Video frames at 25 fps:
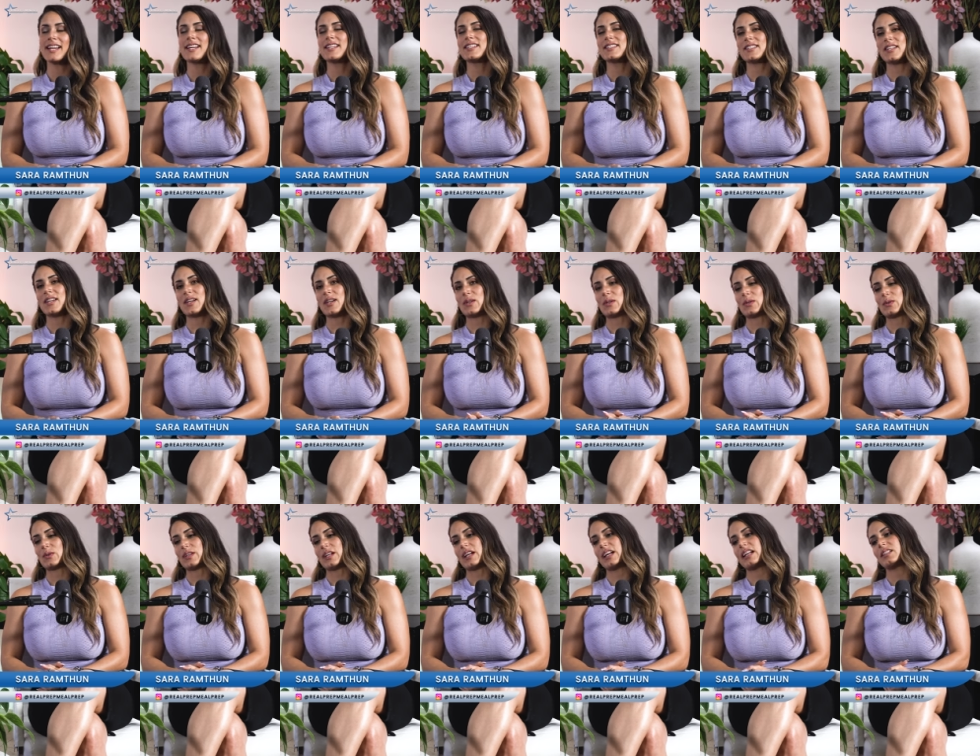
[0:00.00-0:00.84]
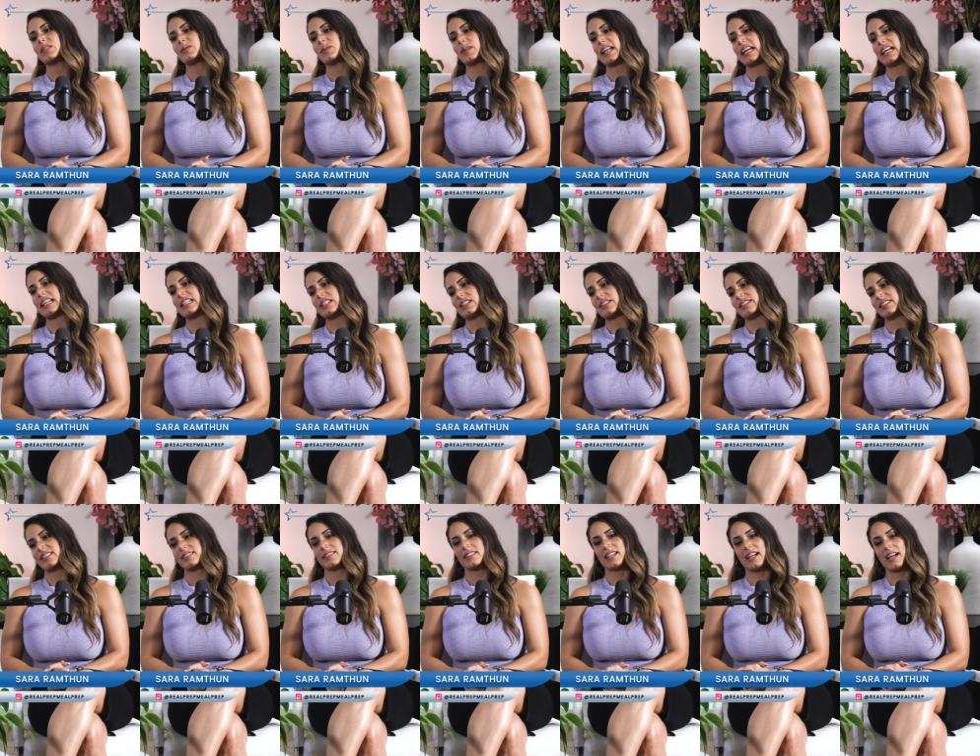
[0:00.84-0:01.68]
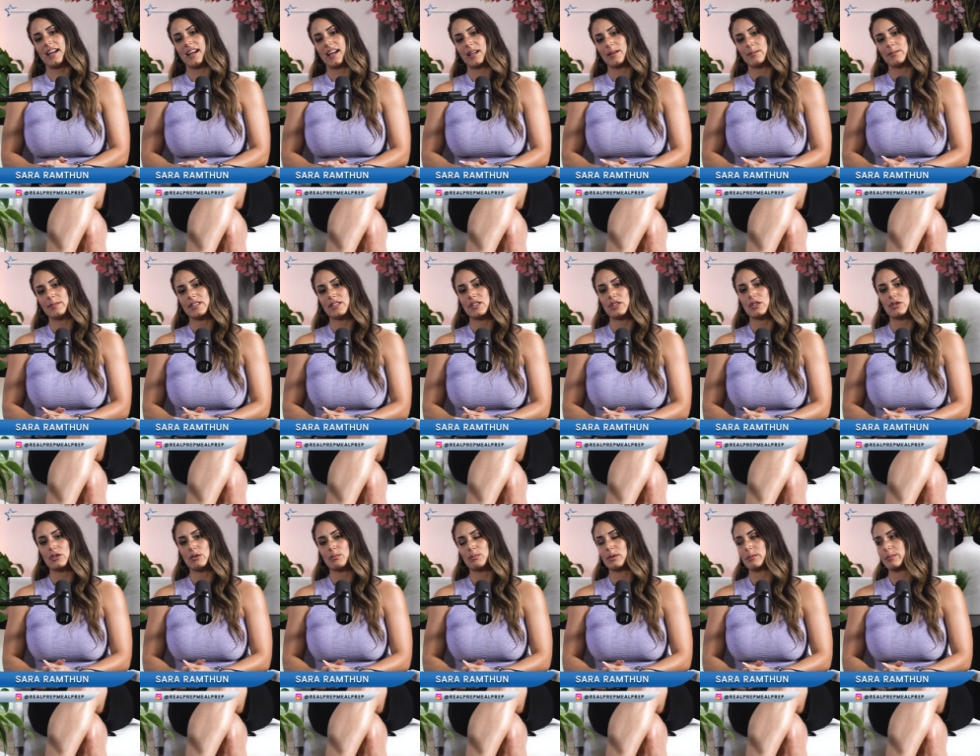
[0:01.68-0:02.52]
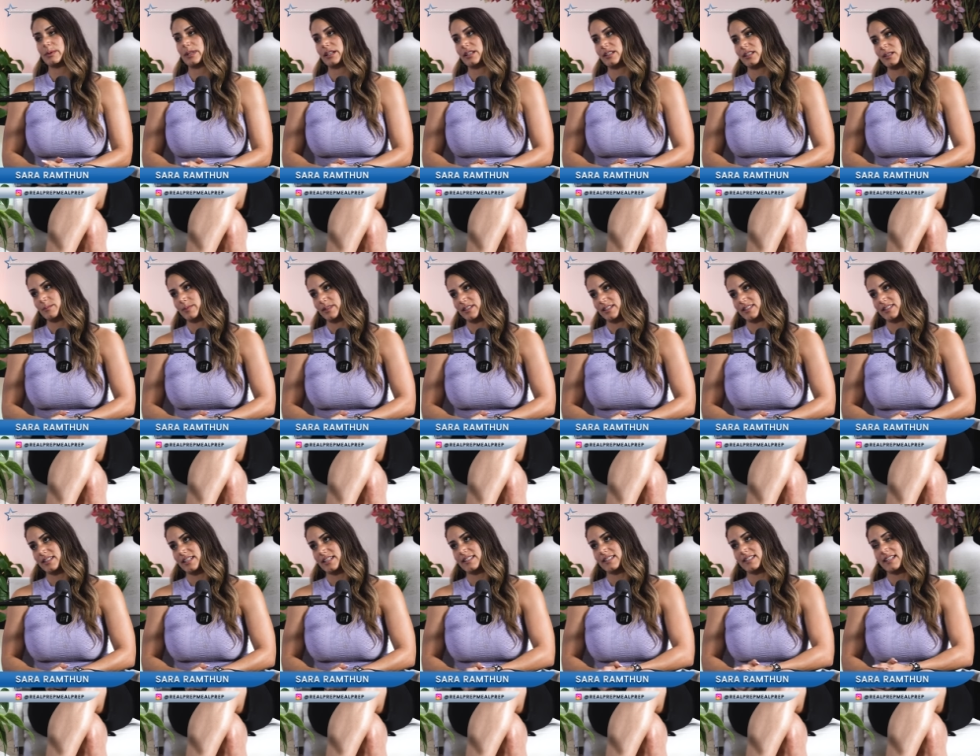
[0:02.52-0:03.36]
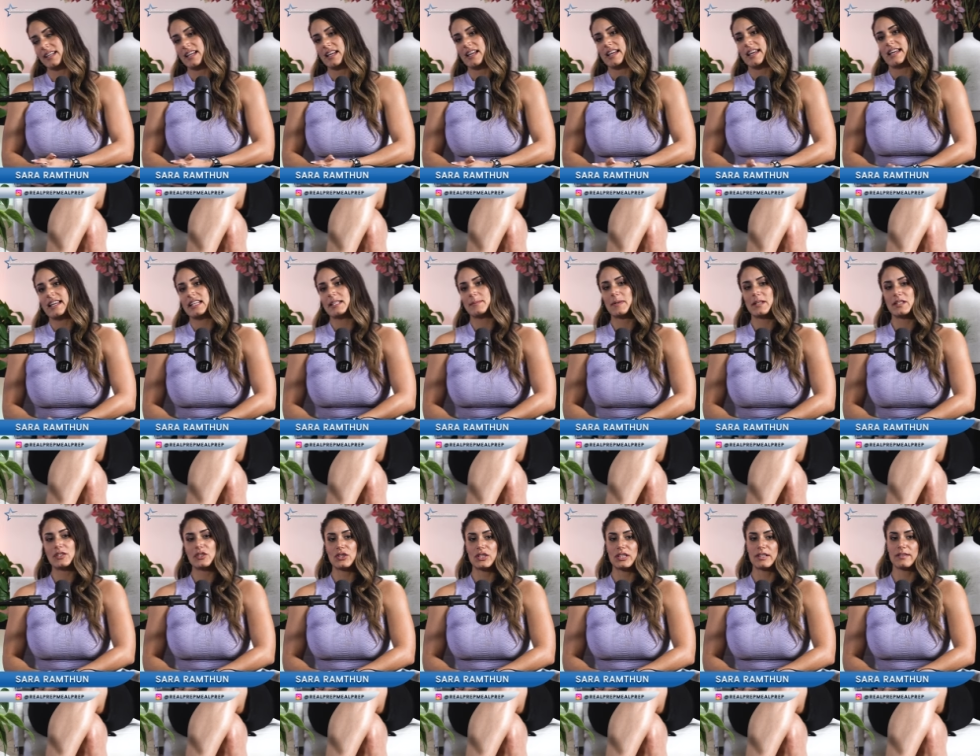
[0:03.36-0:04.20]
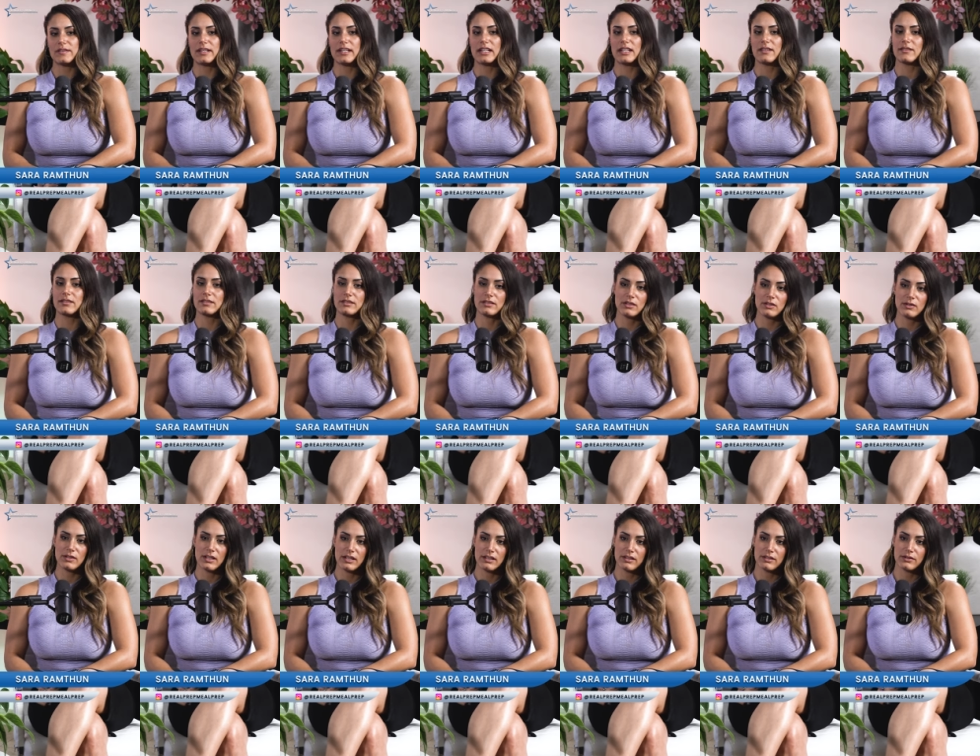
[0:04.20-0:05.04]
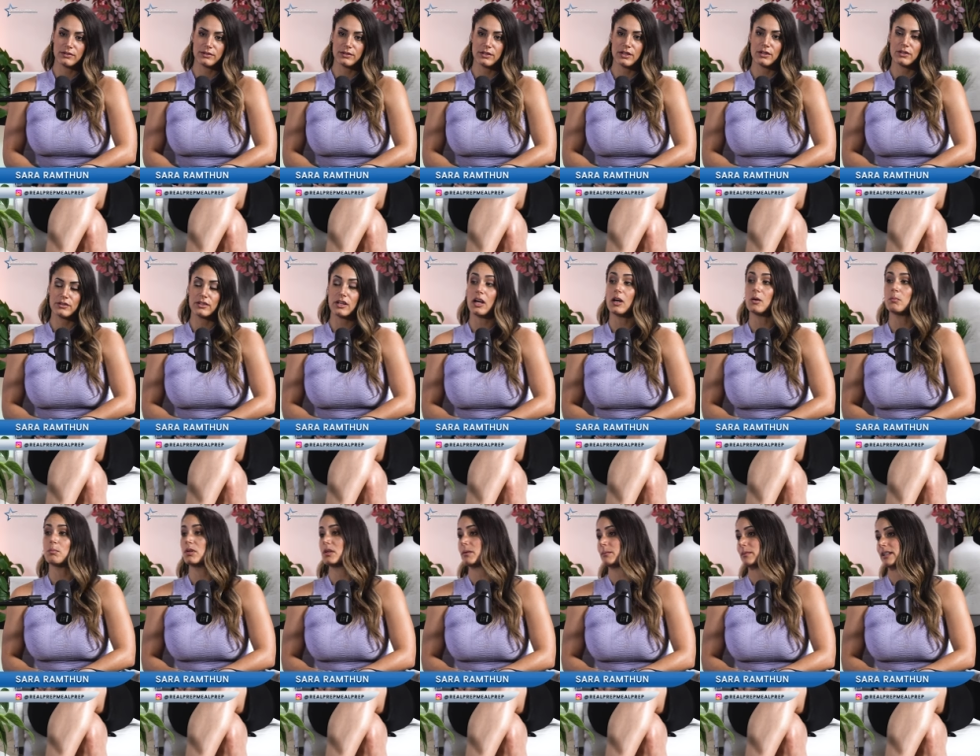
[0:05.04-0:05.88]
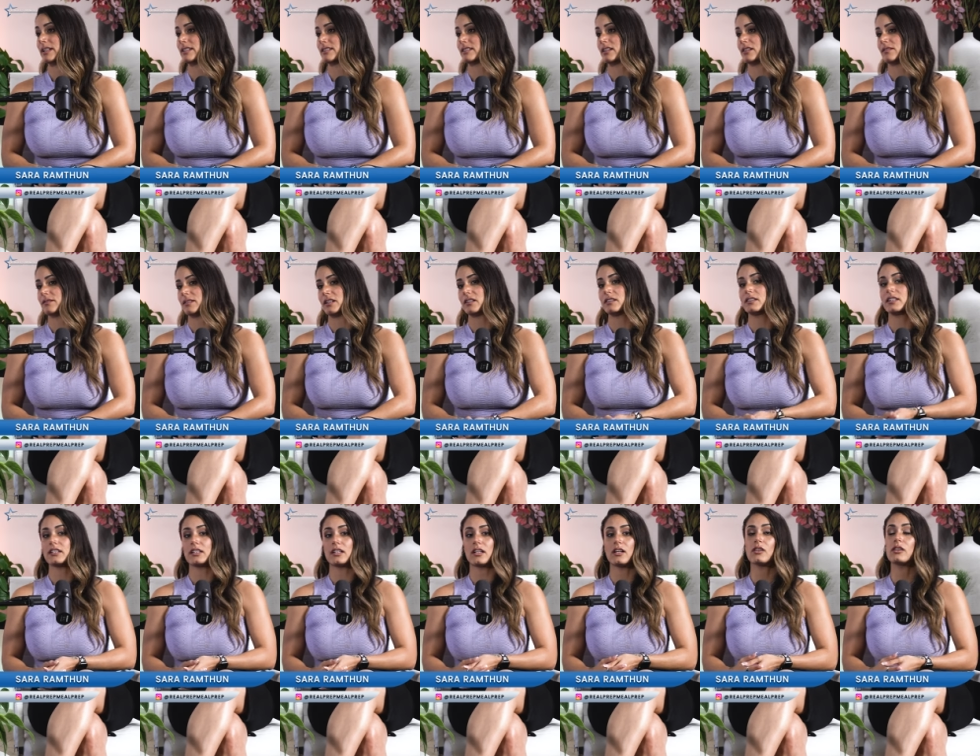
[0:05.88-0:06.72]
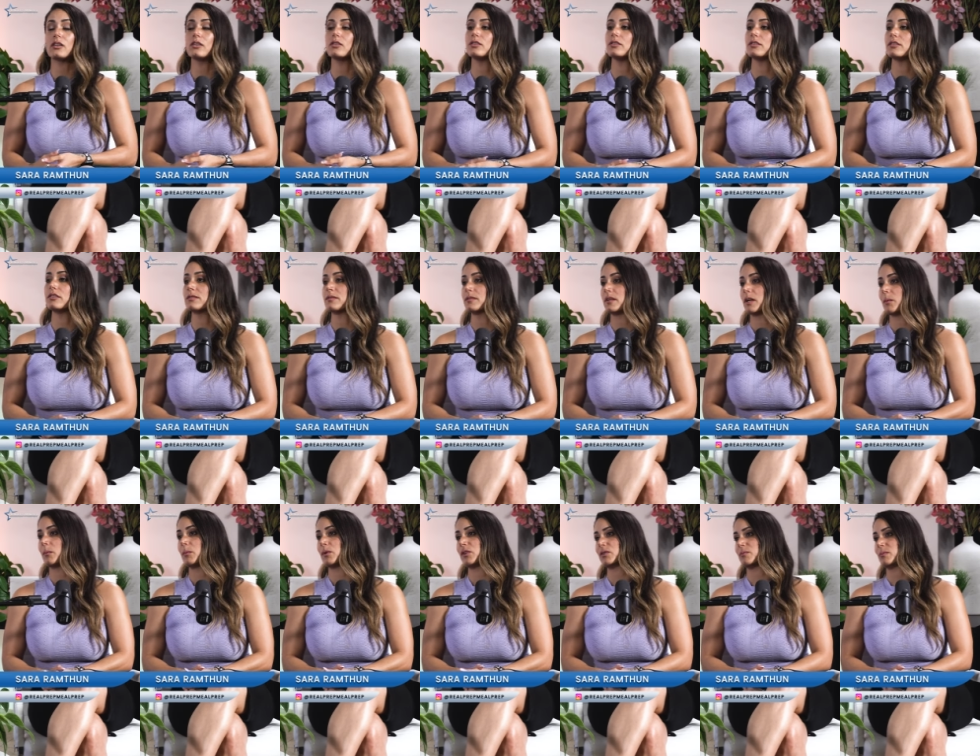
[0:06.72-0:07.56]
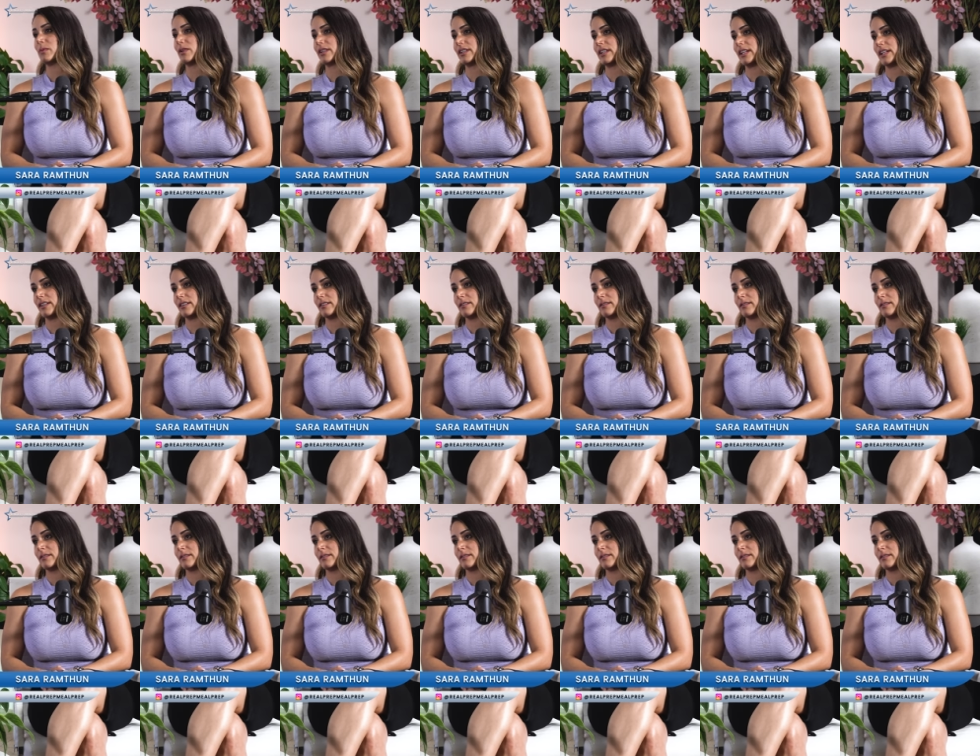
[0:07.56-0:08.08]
So that's what I do sometimes to propel the business especially if I have a slowdown in growth, I'll put myself out there. I'll go do the farmer's market.